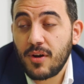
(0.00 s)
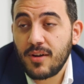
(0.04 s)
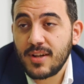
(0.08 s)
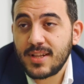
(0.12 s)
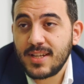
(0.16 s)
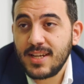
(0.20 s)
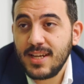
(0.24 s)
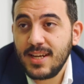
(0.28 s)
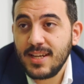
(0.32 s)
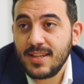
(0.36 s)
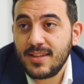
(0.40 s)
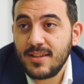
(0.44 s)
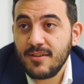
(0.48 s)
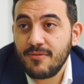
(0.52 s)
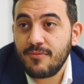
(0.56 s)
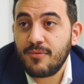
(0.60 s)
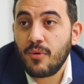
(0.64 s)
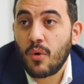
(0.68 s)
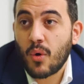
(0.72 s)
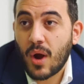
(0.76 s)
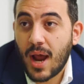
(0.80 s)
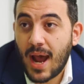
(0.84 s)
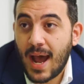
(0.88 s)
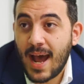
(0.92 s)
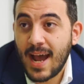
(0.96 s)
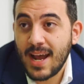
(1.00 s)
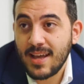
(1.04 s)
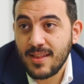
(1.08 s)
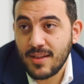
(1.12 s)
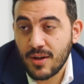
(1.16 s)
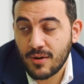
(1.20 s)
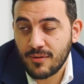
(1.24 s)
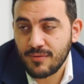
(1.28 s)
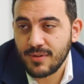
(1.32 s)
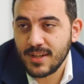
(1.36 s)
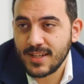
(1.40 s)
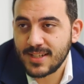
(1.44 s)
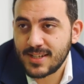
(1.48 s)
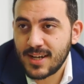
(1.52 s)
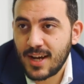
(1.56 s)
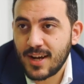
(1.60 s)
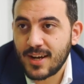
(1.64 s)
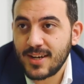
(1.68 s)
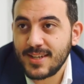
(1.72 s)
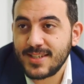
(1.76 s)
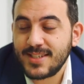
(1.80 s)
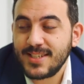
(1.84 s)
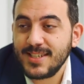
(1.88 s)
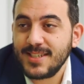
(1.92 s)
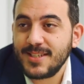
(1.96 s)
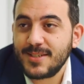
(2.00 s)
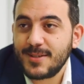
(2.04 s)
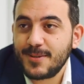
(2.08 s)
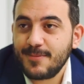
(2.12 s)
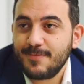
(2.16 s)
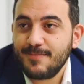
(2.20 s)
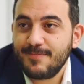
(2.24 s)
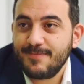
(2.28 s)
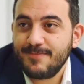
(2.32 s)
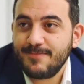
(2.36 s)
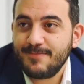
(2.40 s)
volatility for either of these currencies.